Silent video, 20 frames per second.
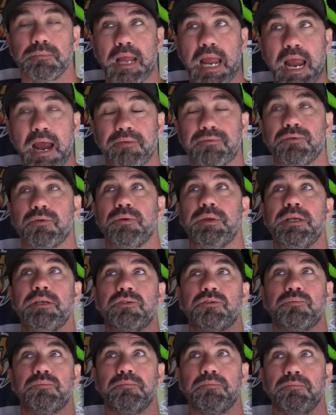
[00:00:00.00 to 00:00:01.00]
after
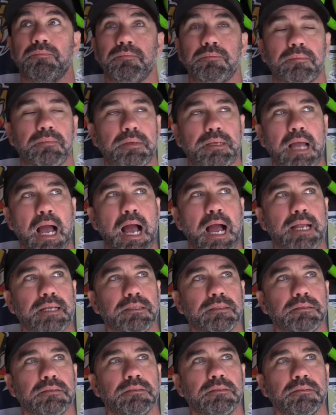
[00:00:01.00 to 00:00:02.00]
he's
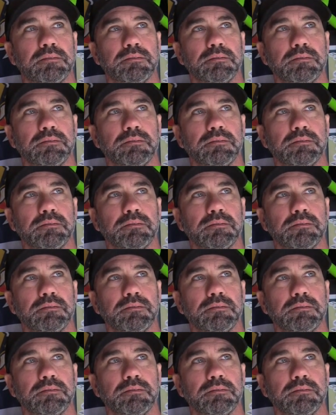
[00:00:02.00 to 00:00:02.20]
gotten